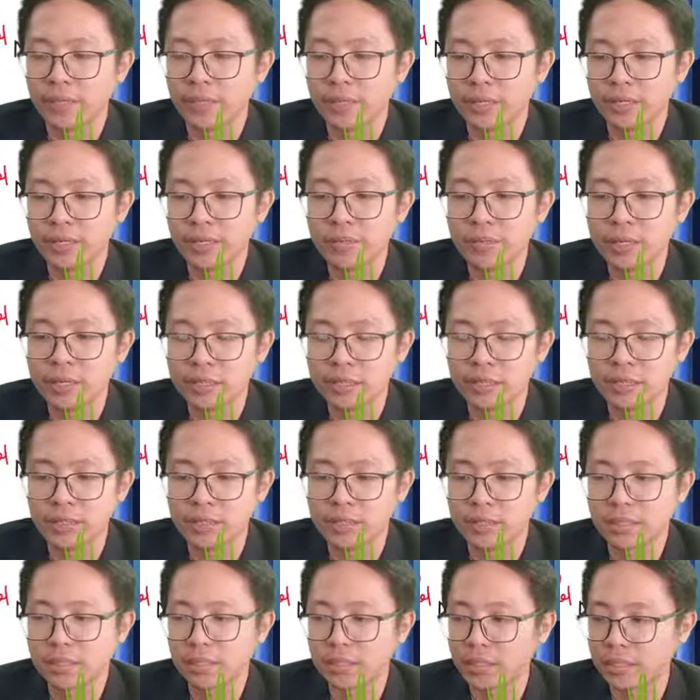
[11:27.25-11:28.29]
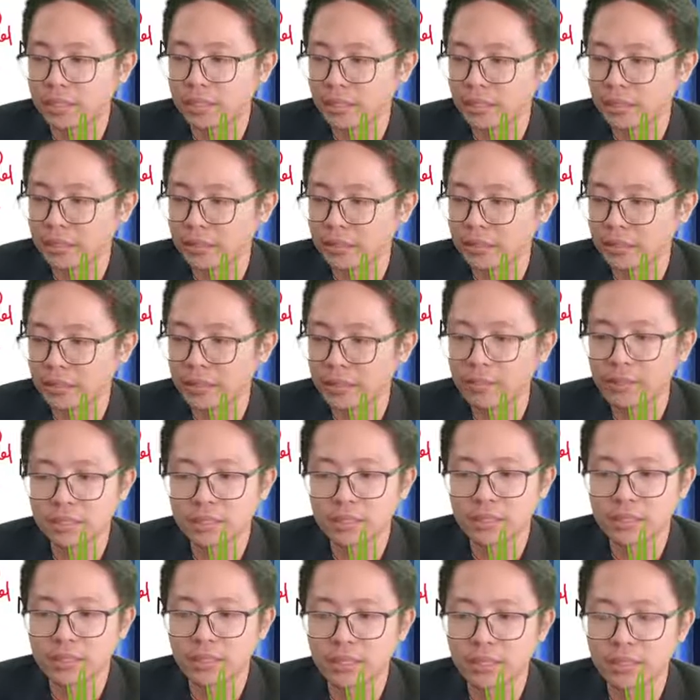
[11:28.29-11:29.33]
image
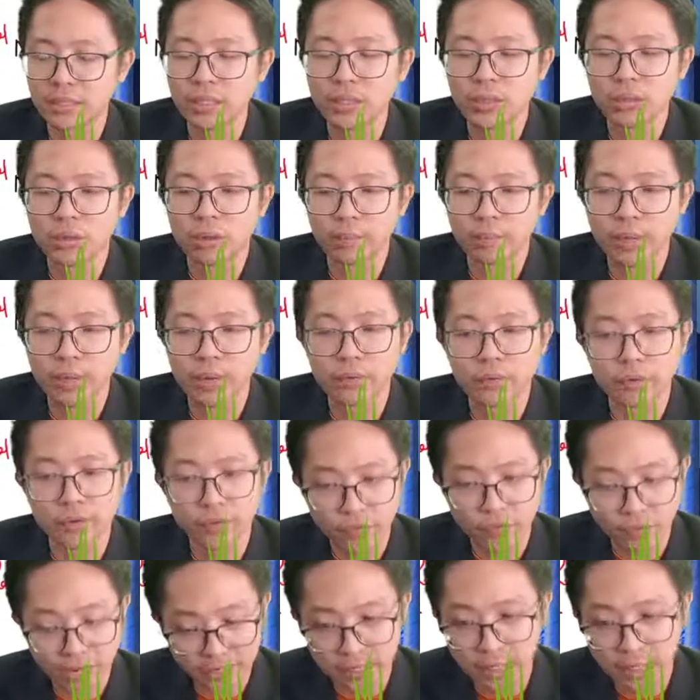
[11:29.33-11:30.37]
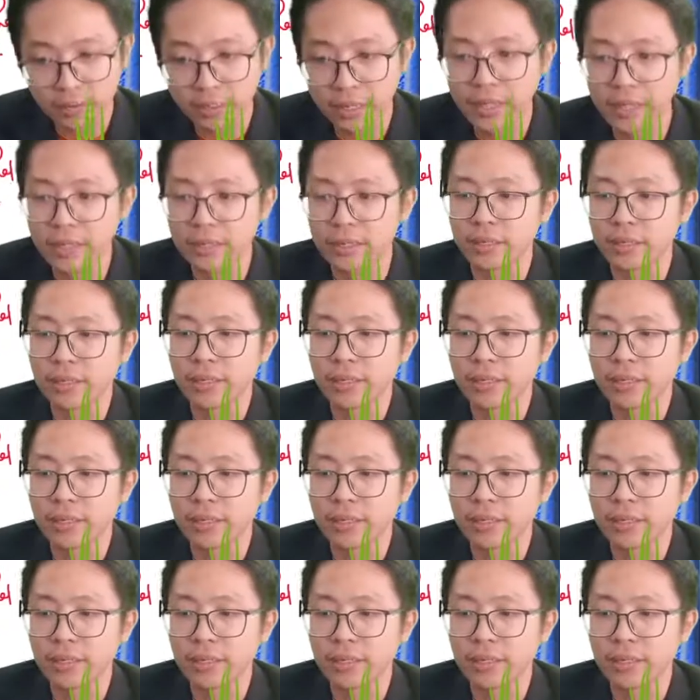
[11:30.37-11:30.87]
distance need to compare with reflected ray.